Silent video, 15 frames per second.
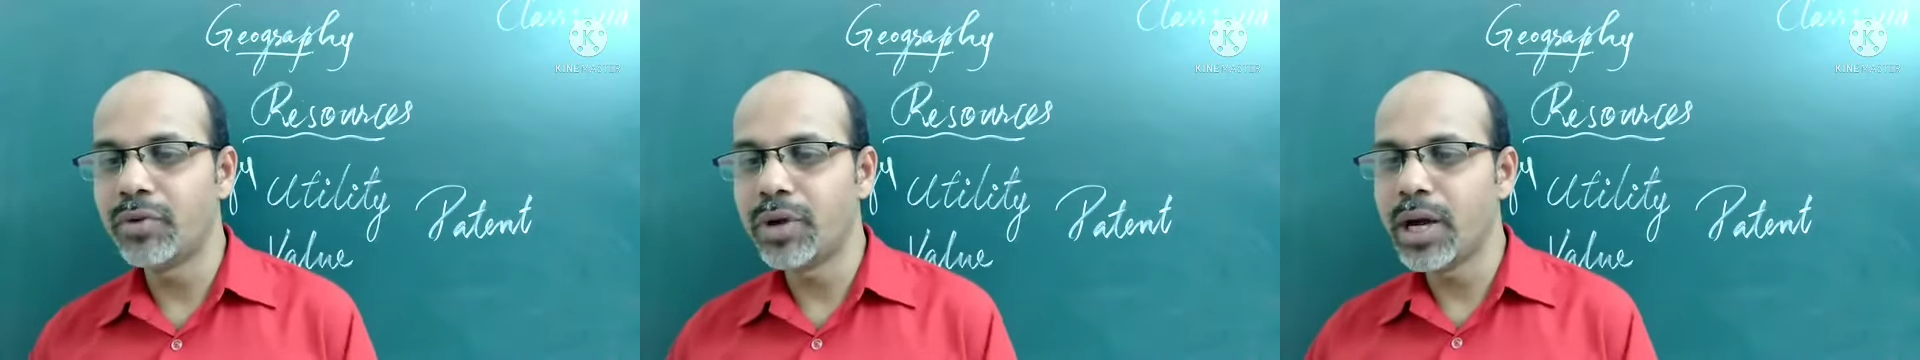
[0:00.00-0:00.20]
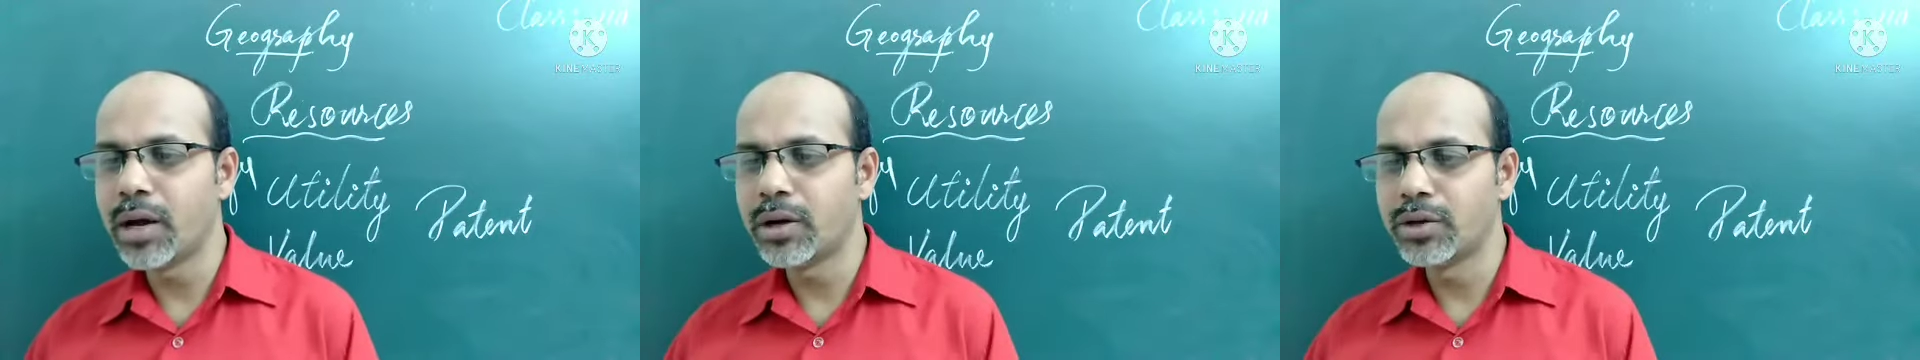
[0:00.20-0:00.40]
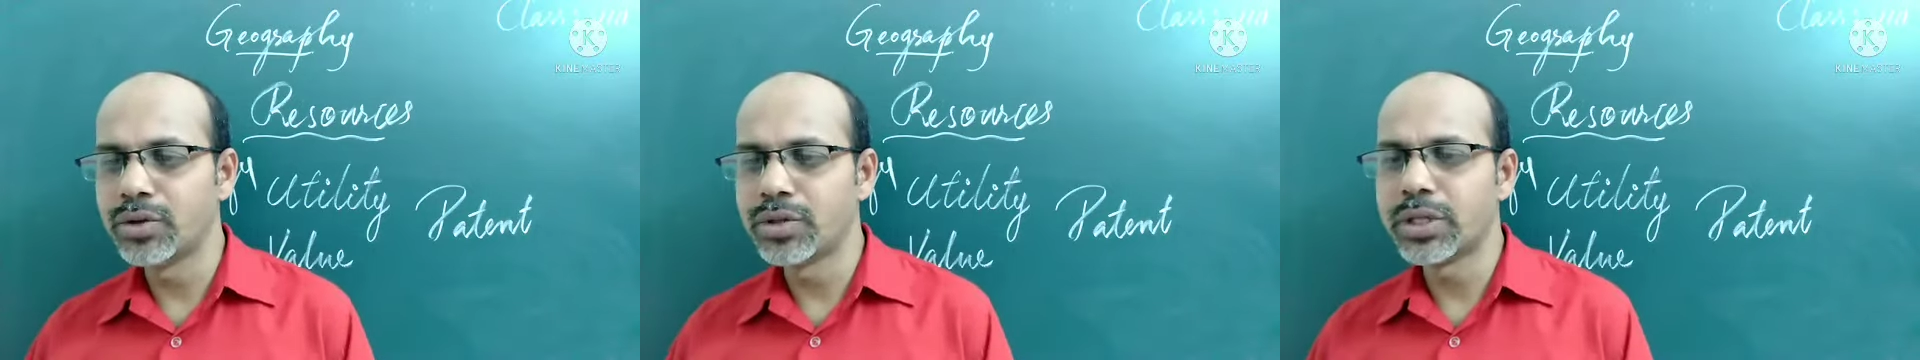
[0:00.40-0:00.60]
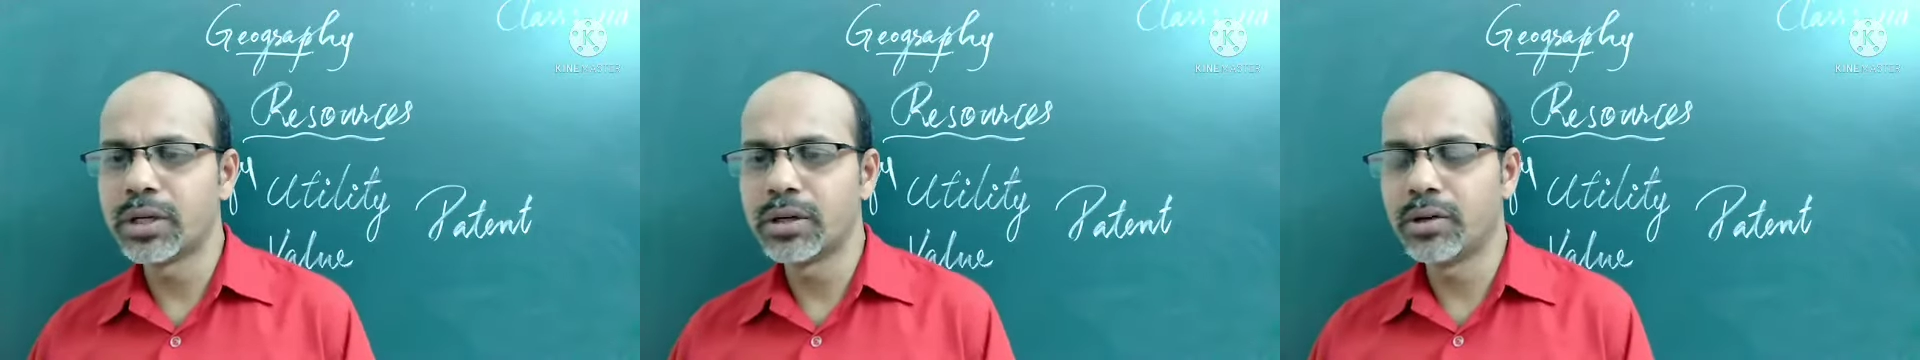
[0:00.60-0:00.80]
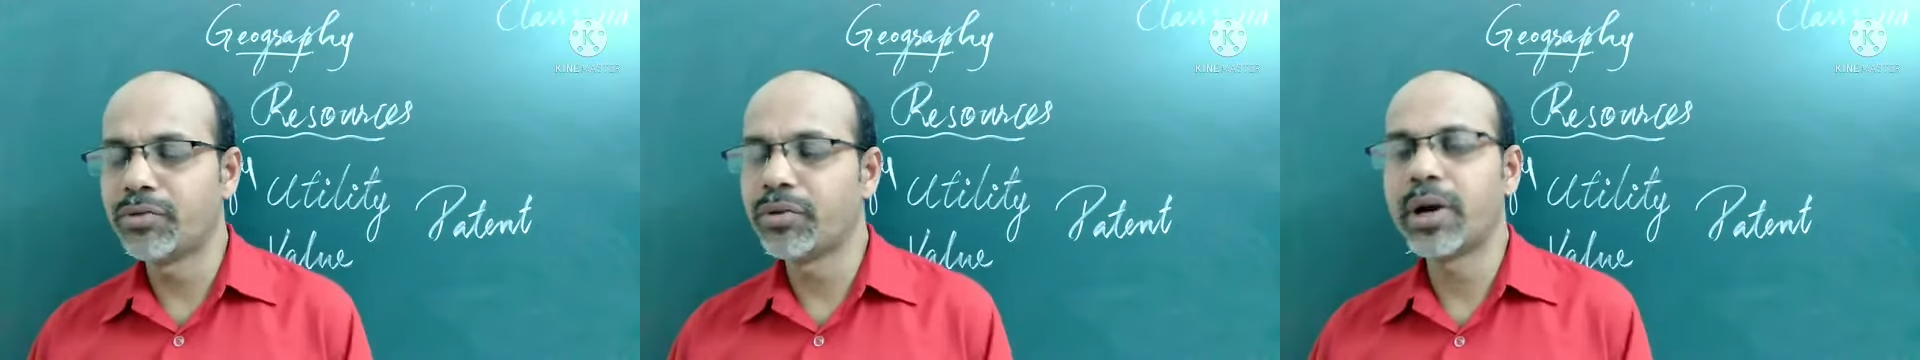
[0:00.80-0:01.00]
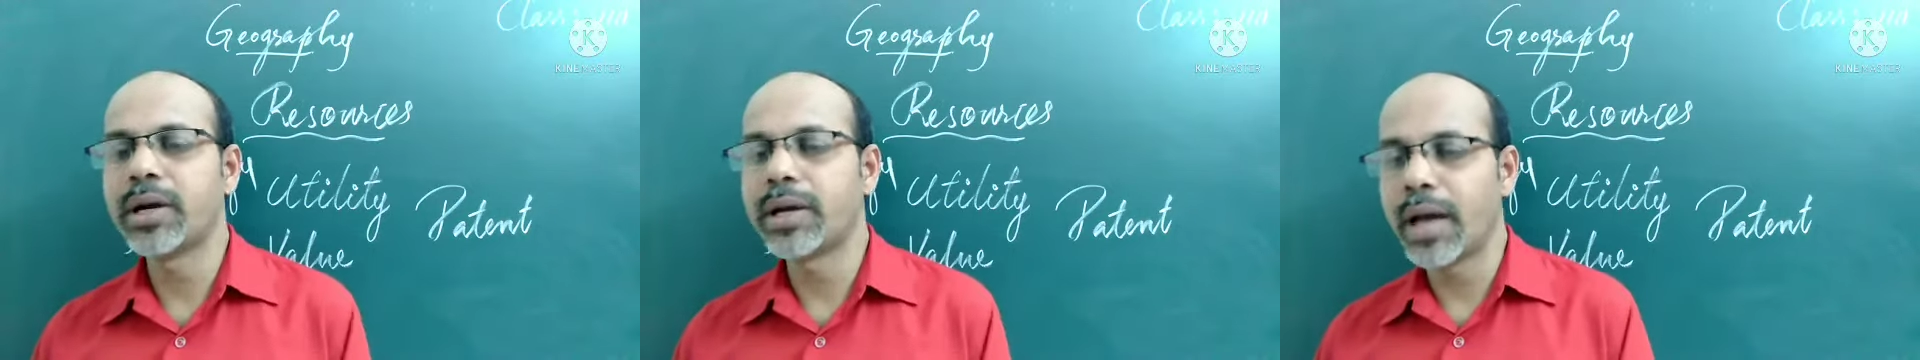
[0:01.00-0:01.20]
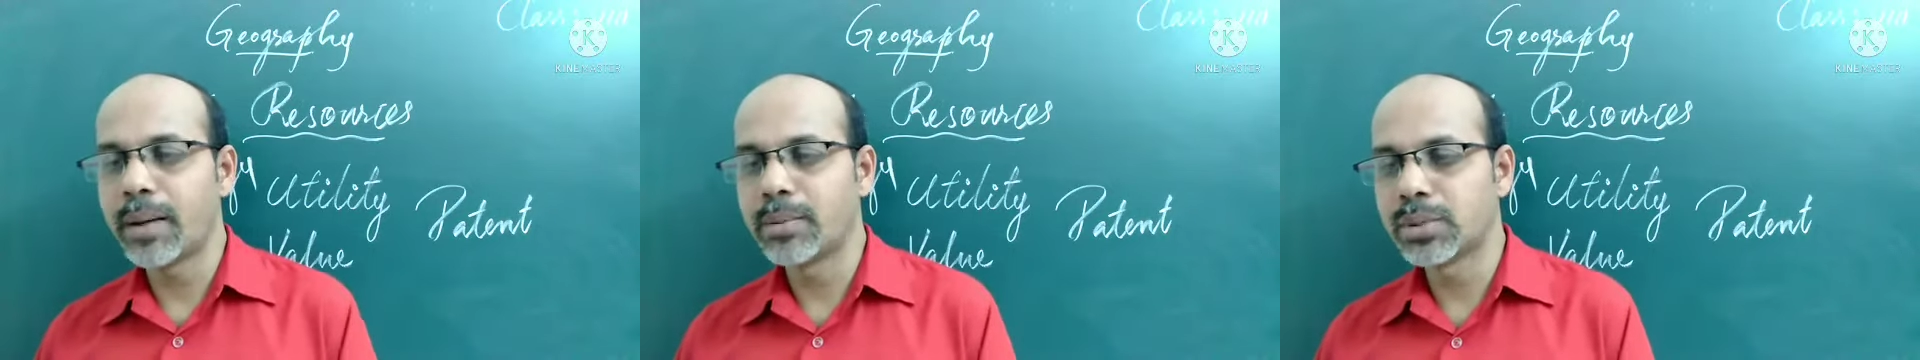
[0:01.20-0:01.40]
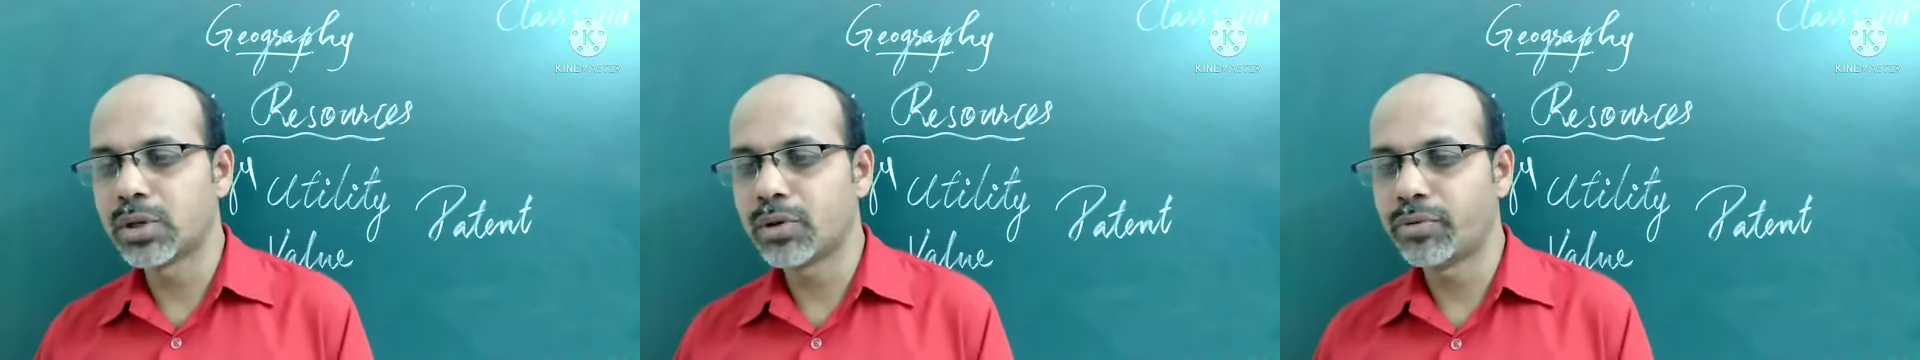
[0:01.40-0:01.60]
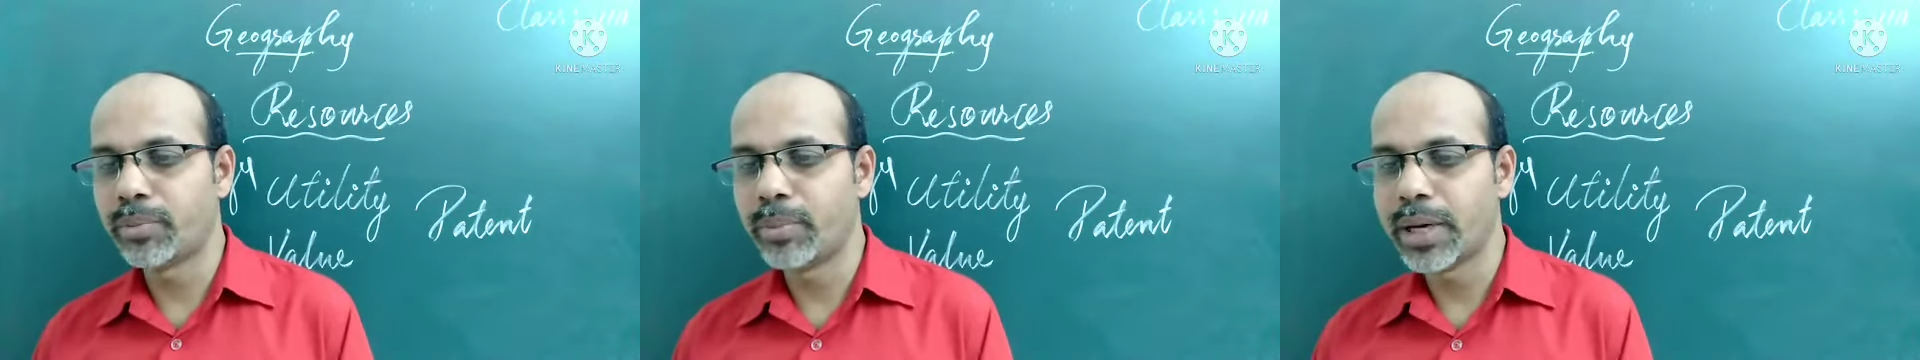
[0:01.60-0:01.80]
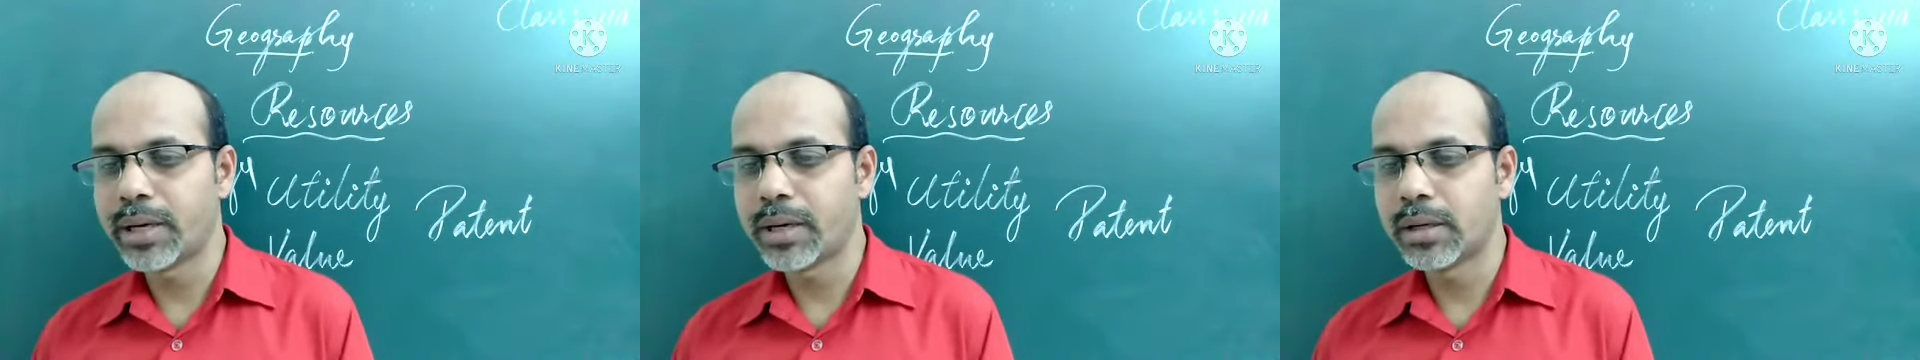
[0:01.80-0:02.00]
we are using different types of
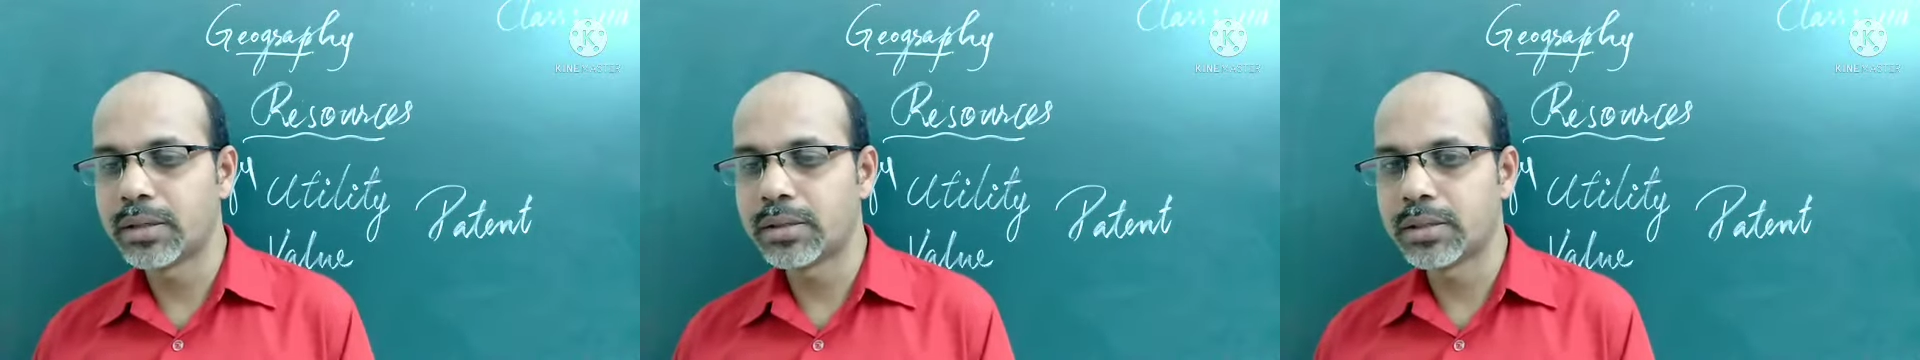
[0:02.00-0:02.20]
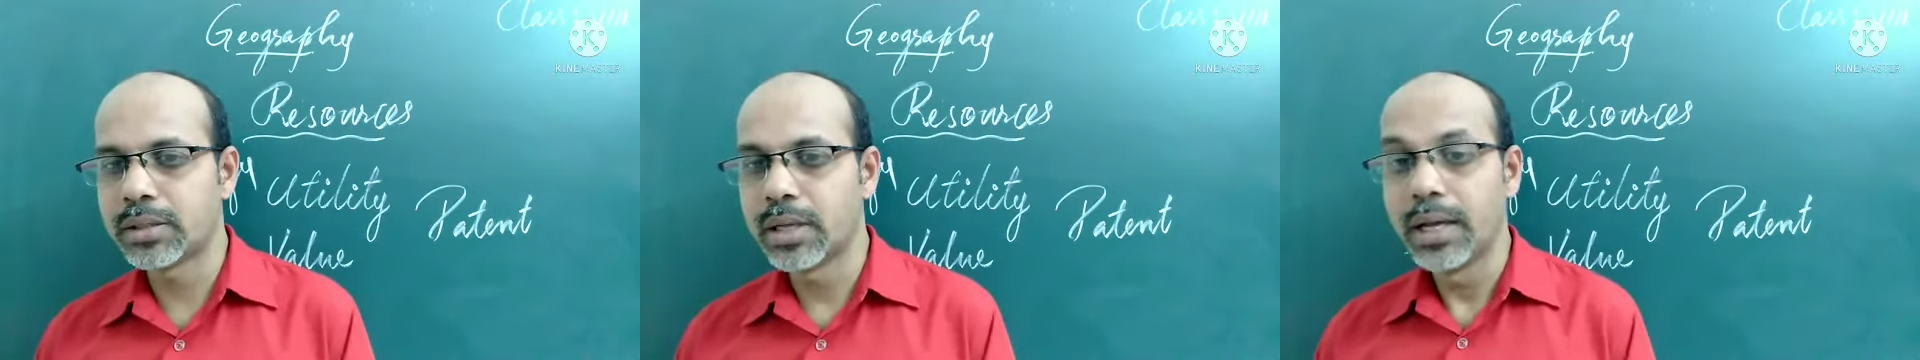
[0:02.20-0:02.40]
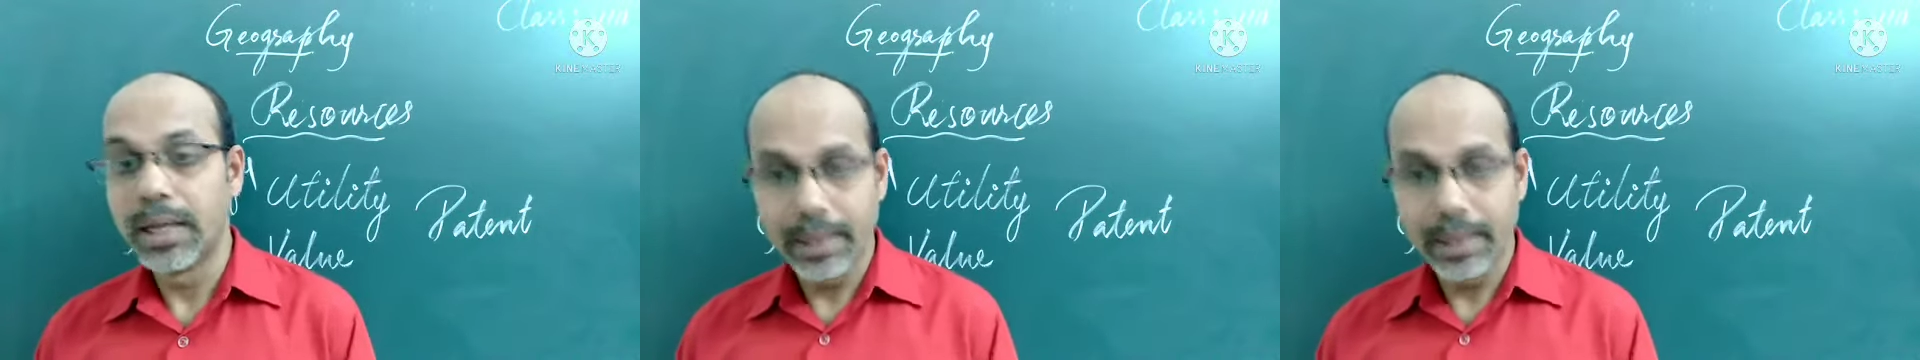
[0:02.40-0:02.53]
metals.